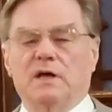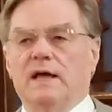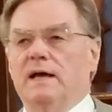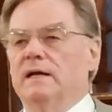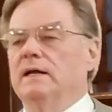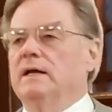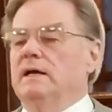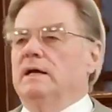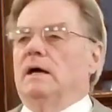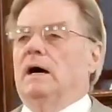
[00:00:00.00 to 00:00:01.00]
And
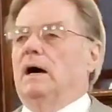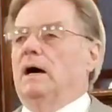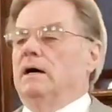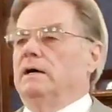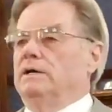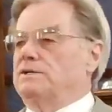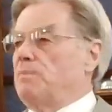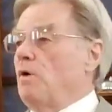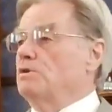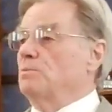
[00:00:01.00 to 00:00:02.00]
uh, he
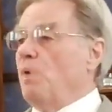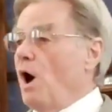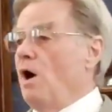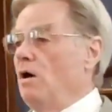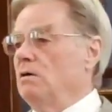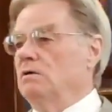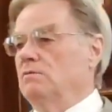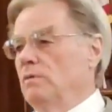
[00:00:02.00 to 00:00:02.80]
spoke to Paul.